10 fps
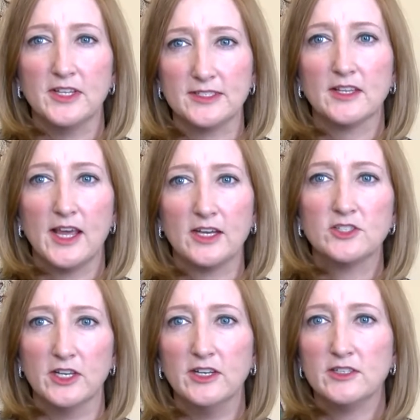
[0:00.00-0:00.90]
this
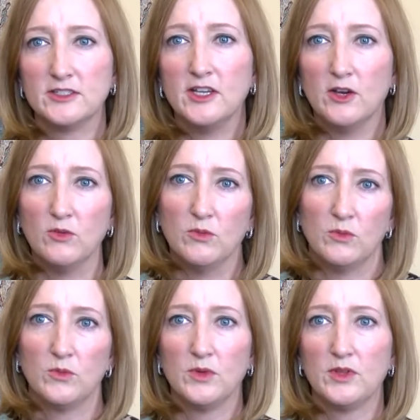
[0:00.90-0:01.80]
election, so
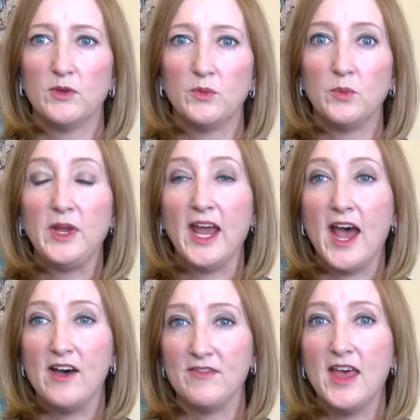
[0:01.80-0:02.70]
we
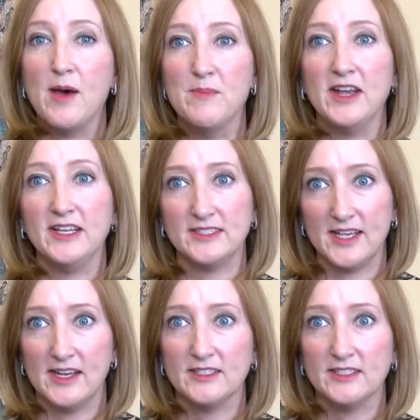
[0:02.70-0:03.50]
have that money set